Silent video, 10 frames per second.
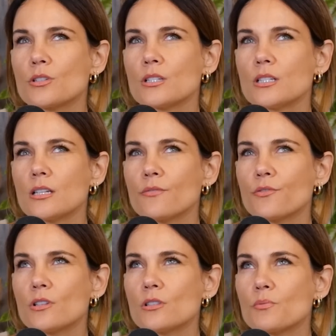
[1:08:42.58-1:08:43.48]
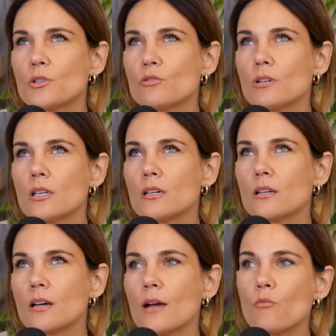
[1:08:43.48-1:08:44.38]
there's a difference
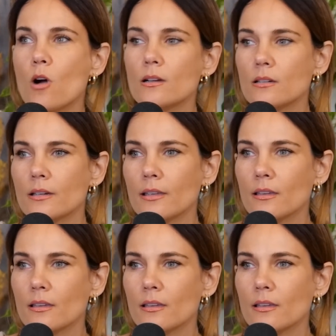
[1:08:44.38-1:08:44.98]
between I want